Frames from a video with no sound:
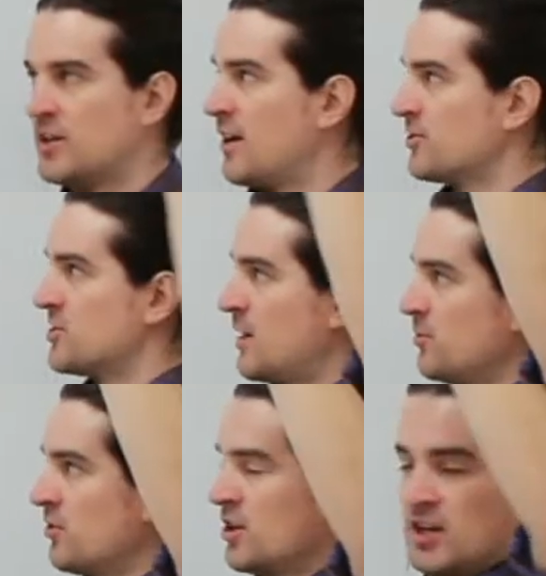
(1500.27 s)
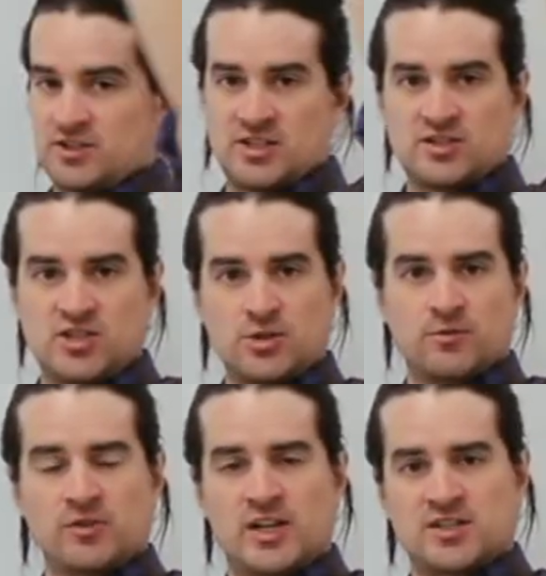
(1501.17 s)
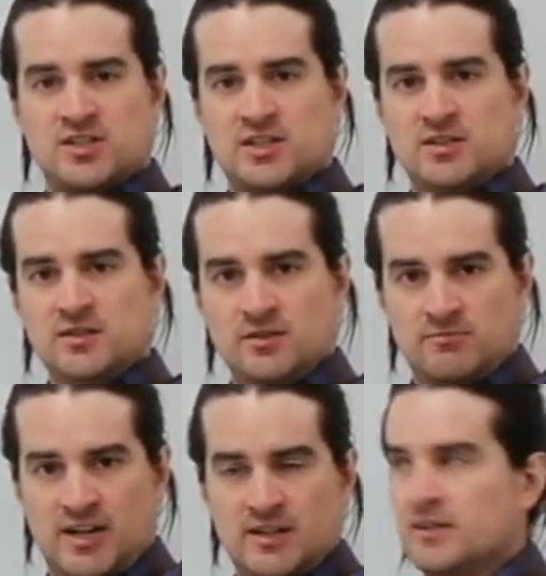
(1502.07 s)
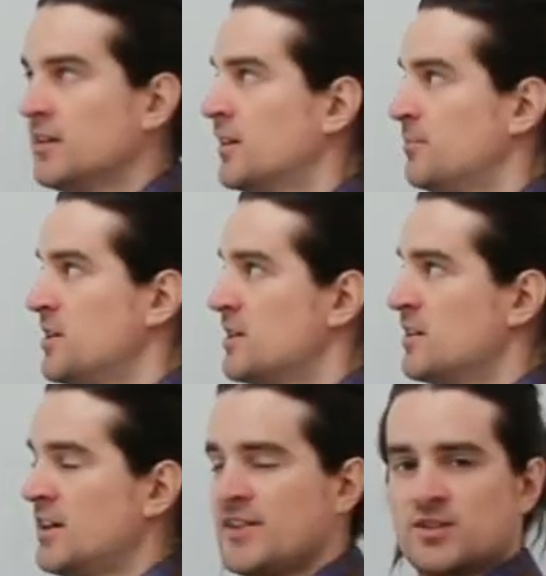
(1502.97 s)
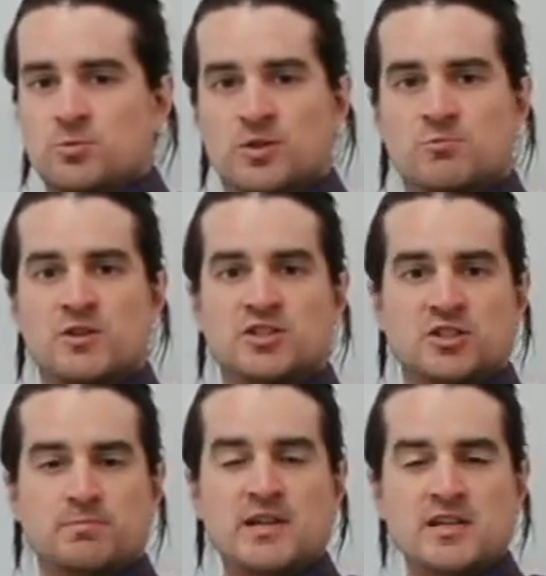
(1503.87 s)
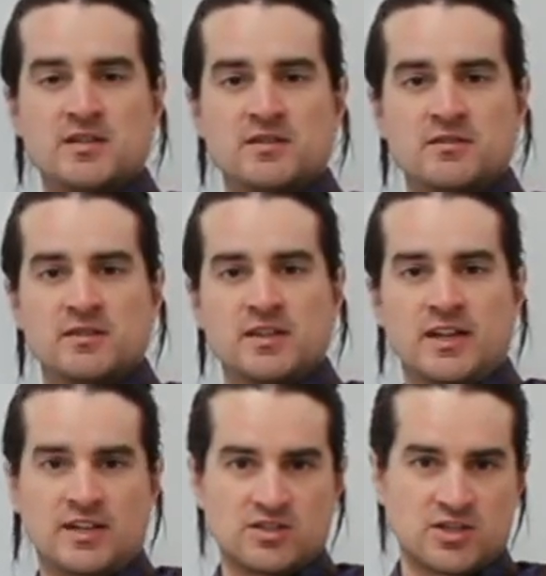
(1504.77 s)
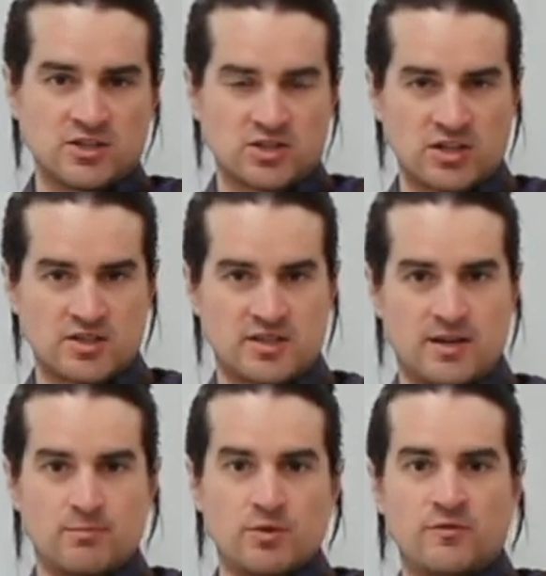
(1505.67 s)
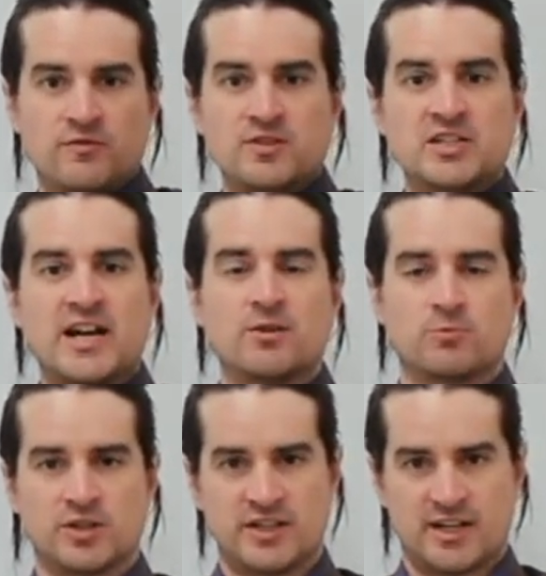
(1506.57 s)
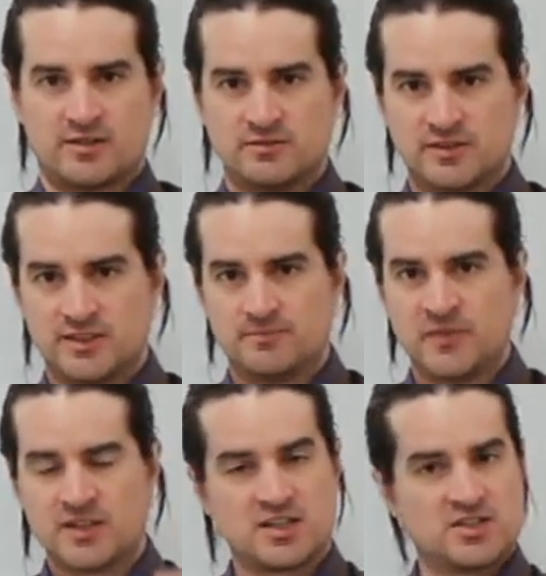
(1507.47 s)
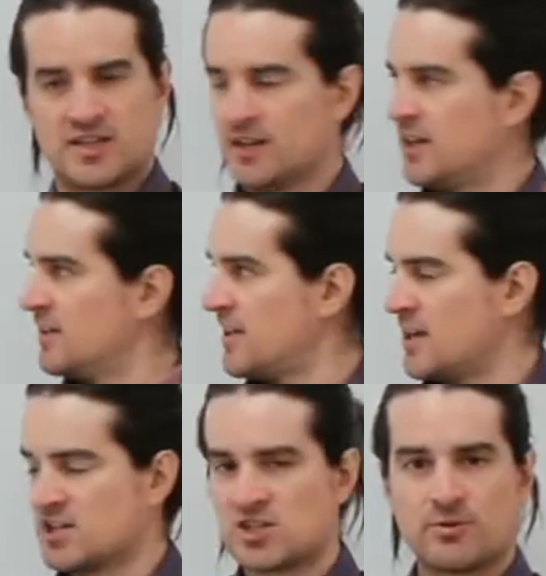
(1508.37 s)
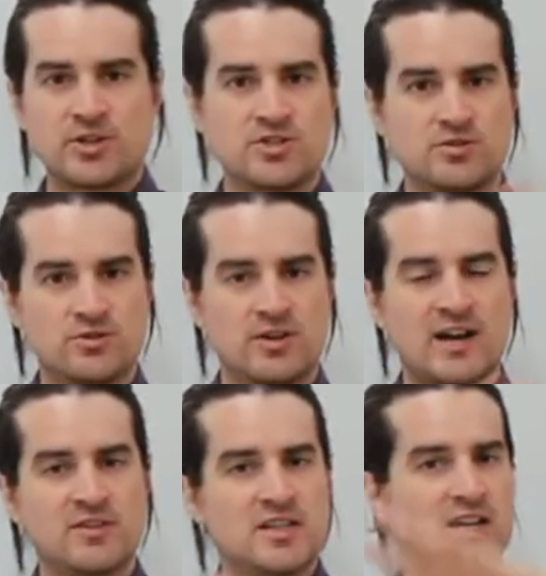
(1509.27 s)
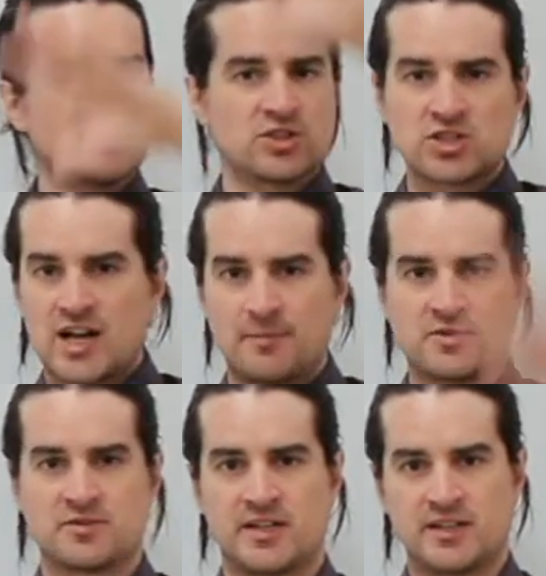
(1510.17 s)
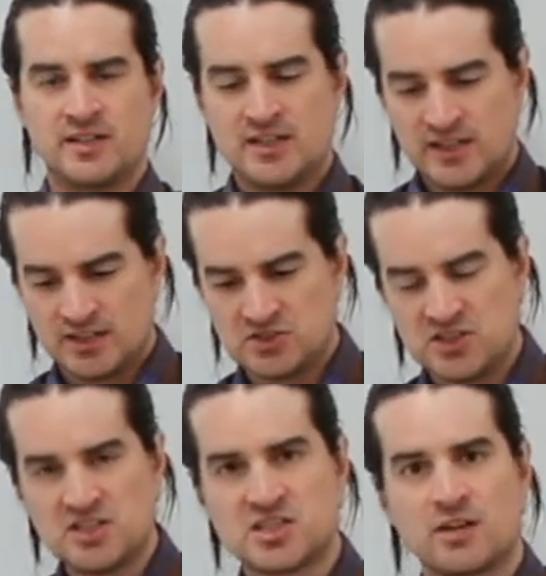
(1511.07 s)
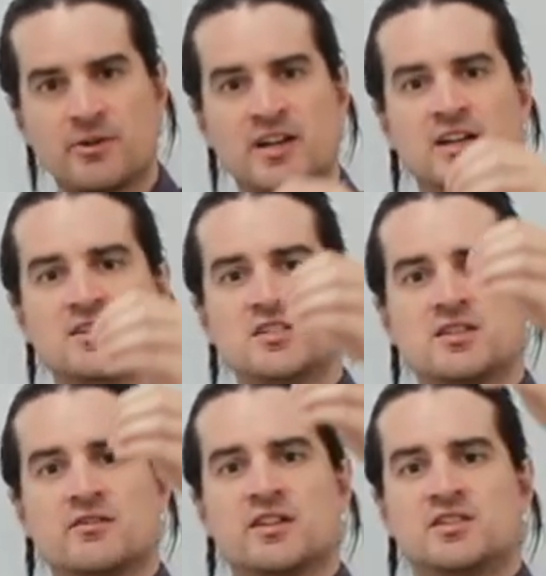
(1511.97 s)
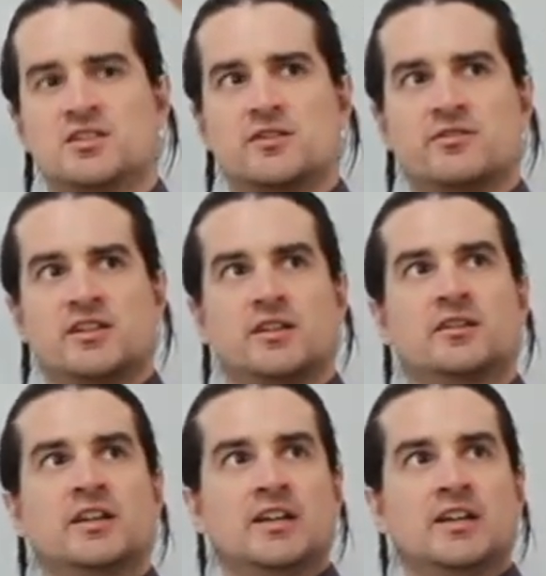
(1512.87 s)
now it's not moving at all. It's at zero velocity right up here, and that's where it's reached its peak, and it's going to start to then move downward now, right? Because again, that acceleration due to gravity never stops, right? It's decelerating it, decelerating it, decelerating it,